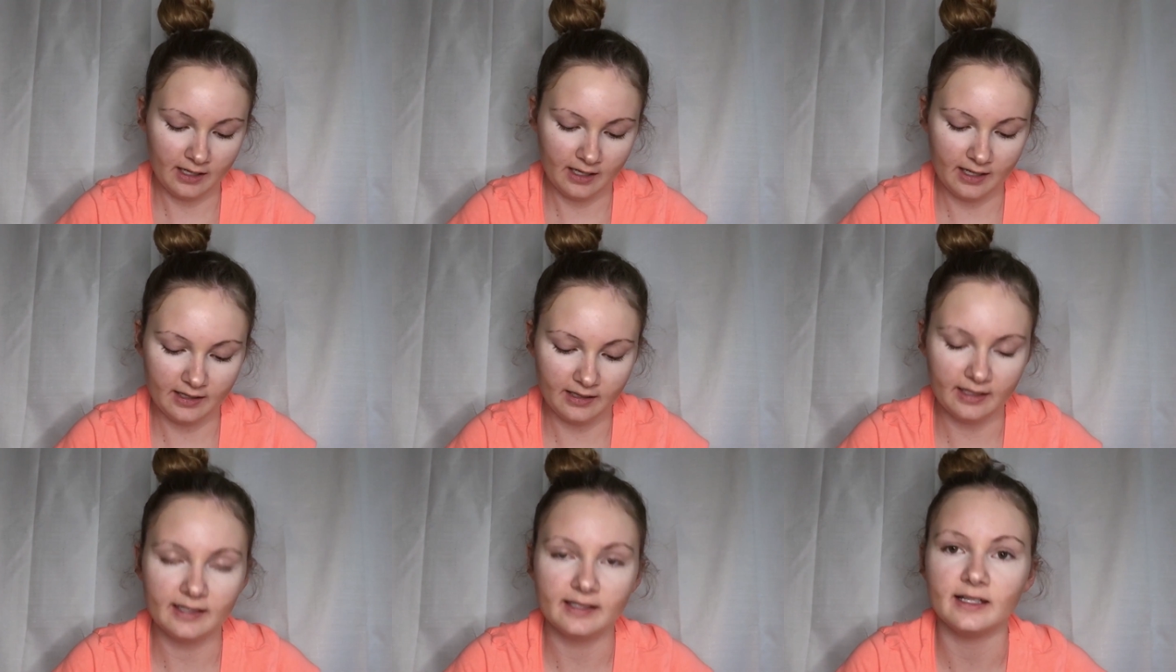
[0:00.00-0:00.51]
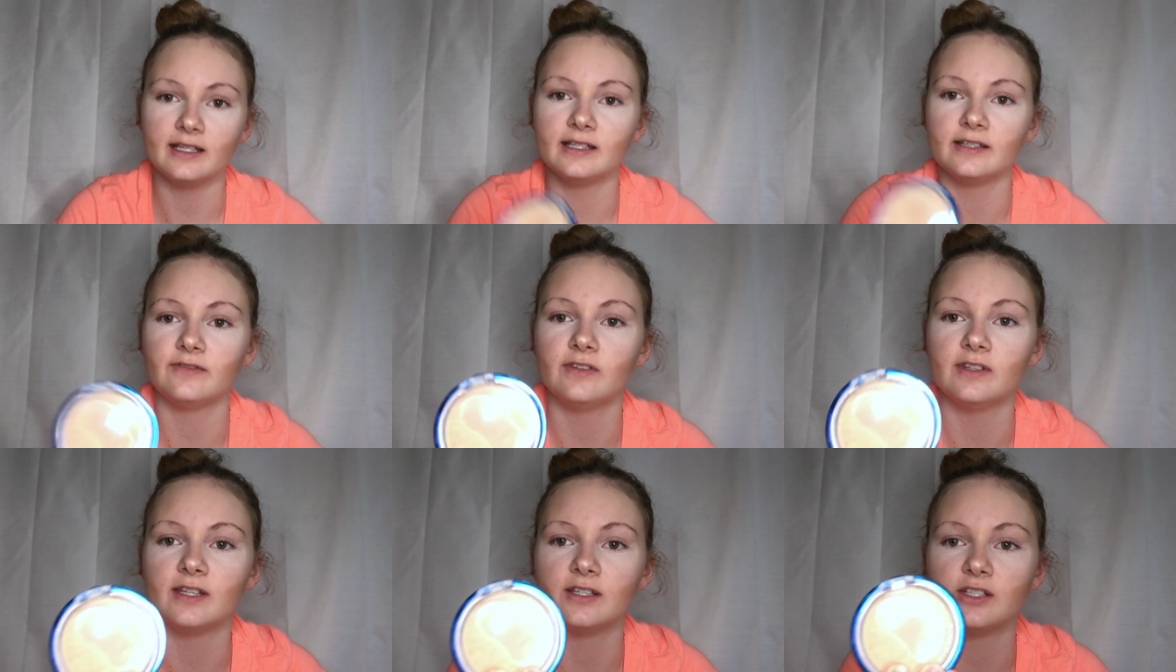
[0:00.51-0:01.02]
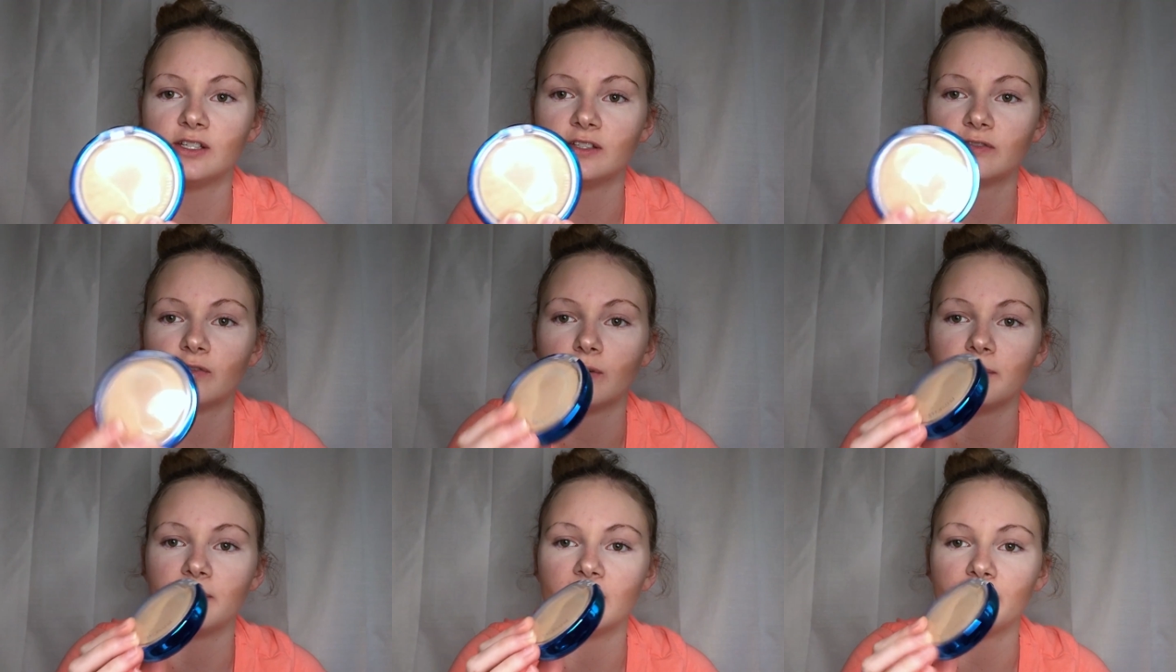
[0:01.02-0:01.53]
and this is Physicians
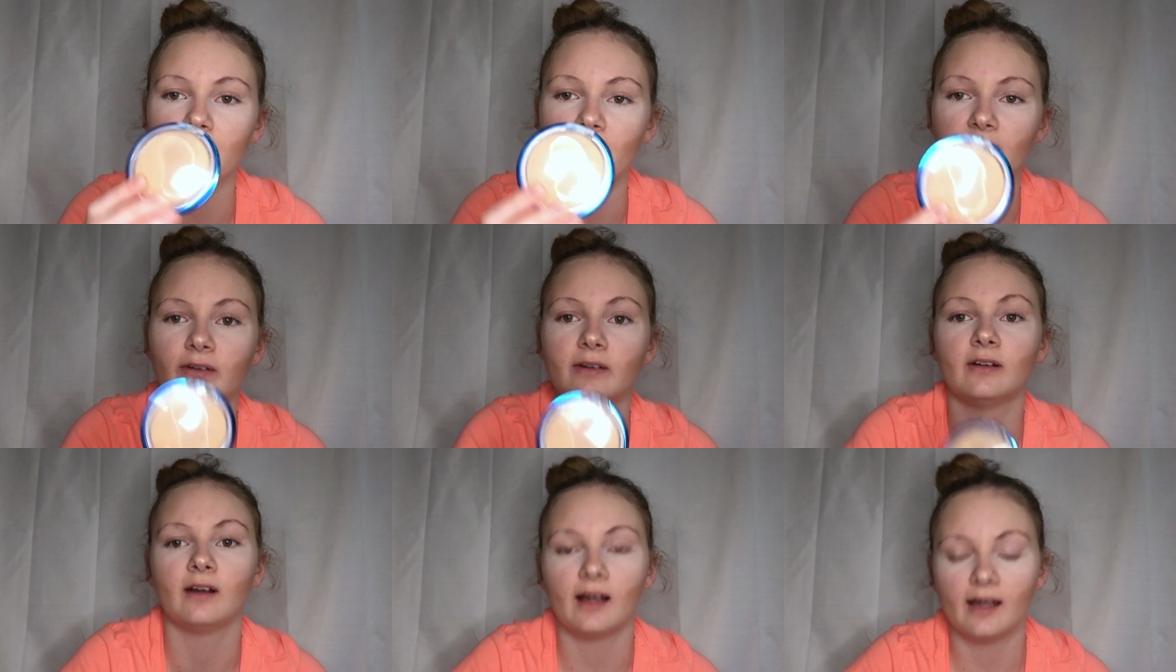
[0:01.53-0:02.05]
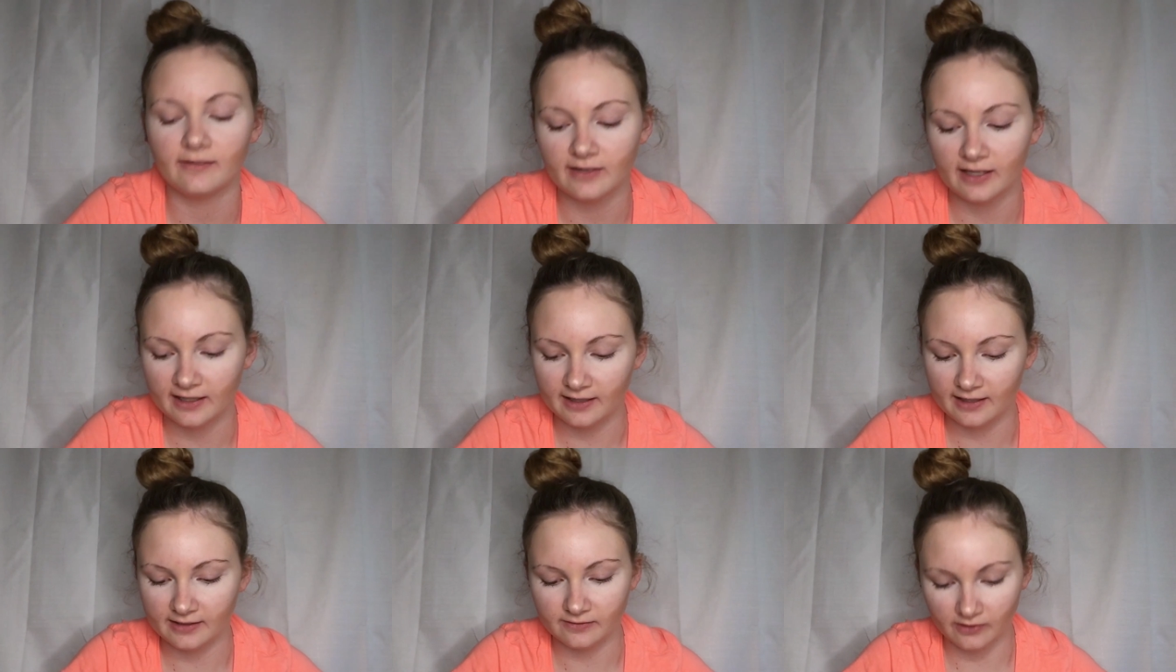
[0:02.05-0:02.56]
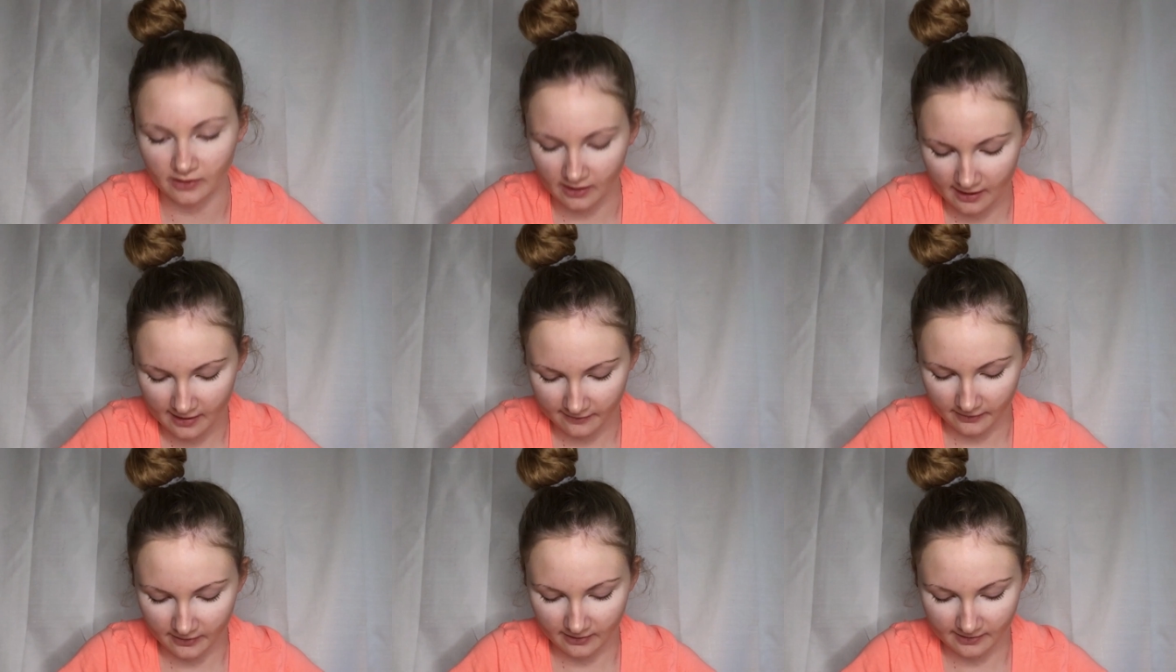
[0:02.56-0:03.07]
Formula powder. I've had this
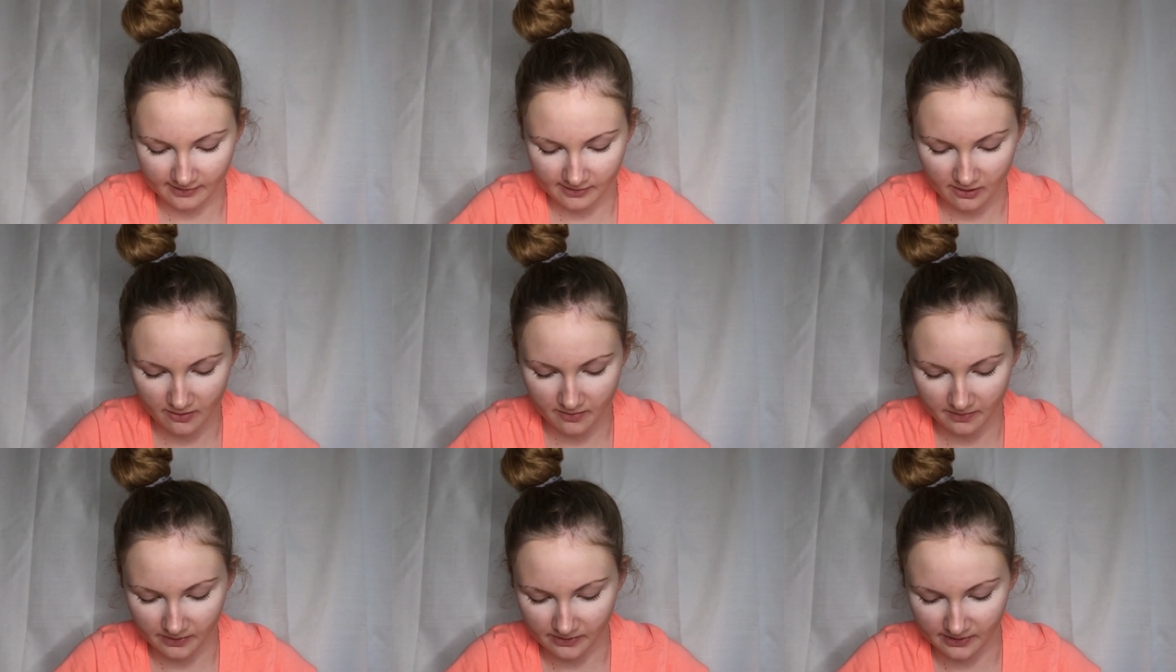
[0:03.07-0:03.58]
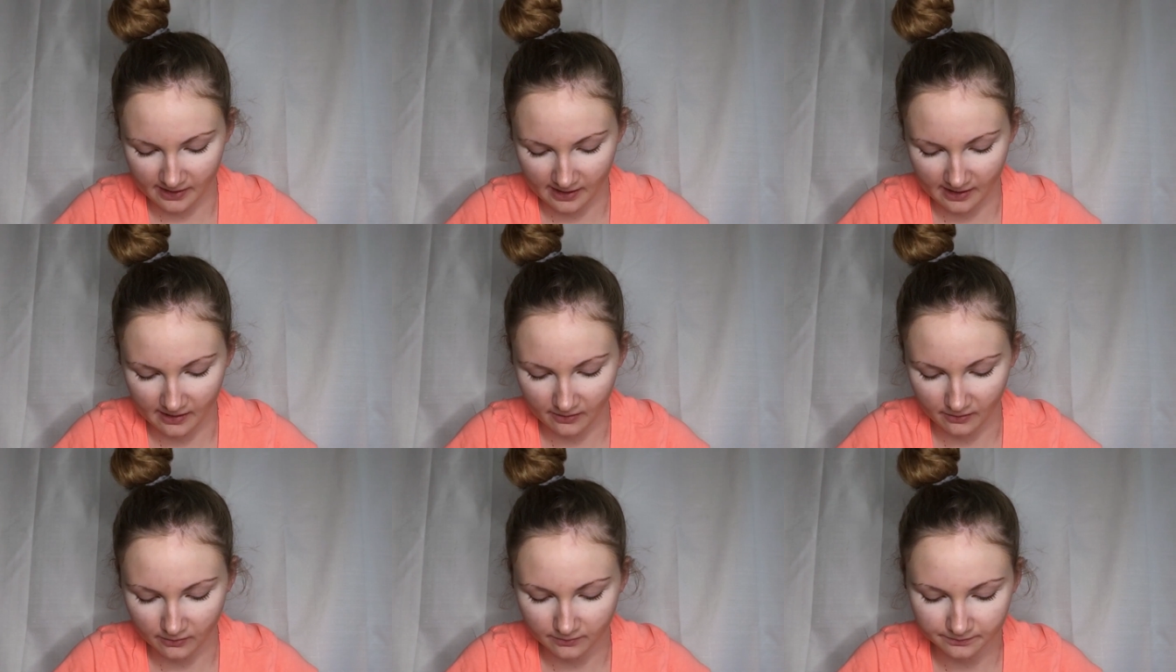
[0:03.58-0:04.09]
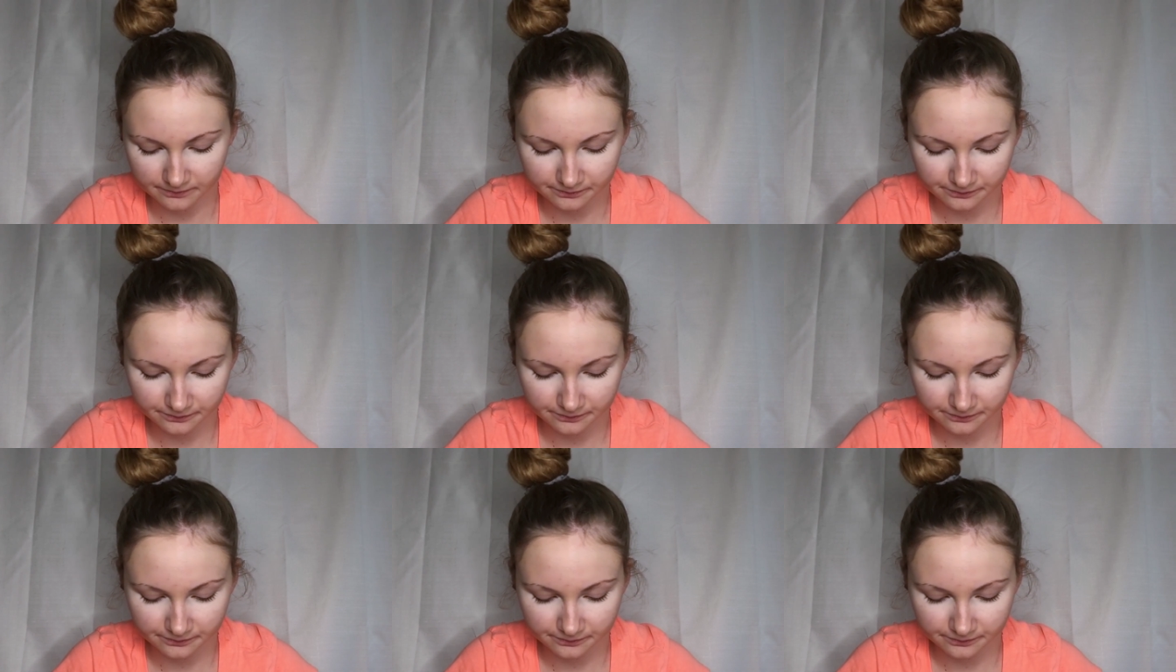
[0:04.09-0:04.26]
forever. It's almost out.